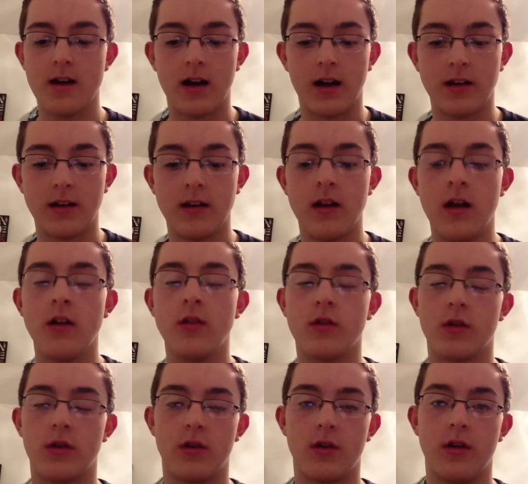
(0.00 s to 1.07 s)

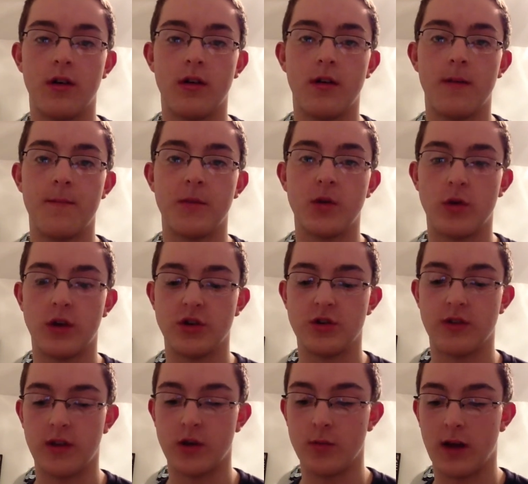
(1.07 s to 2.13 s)
Another question
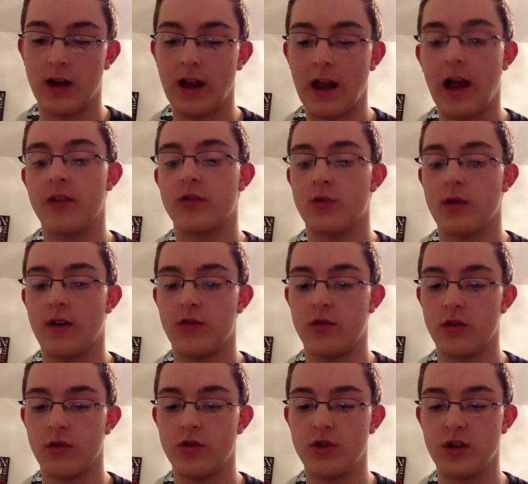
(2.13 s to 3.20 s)
that you might ask Graph
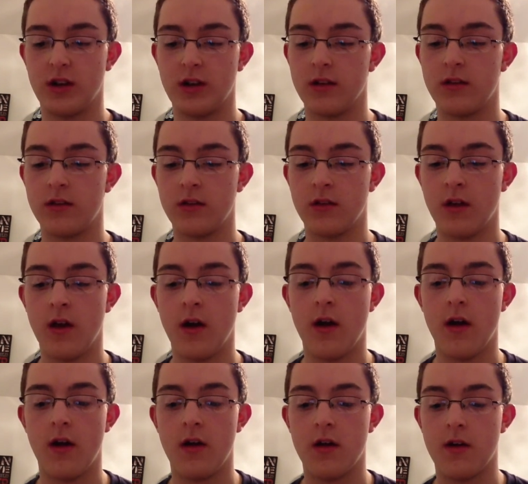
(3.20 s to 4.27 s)
Search is
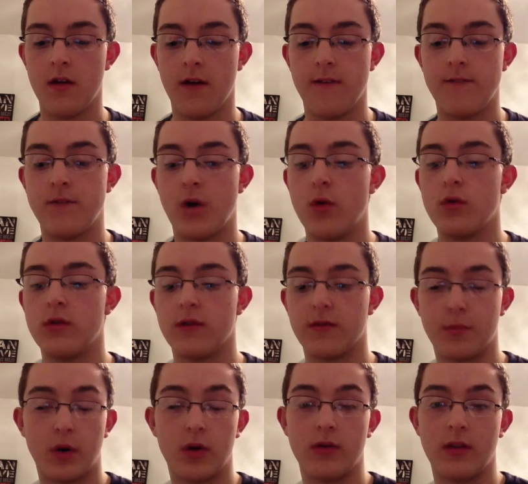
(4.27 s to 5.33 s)
photos of
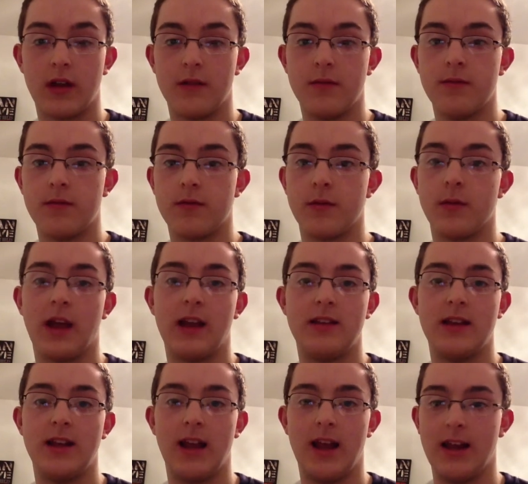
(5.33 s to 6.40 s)
Berlin from
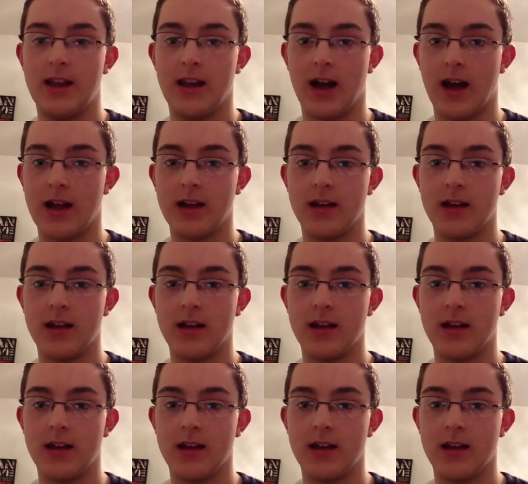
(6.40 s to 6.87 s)
1989,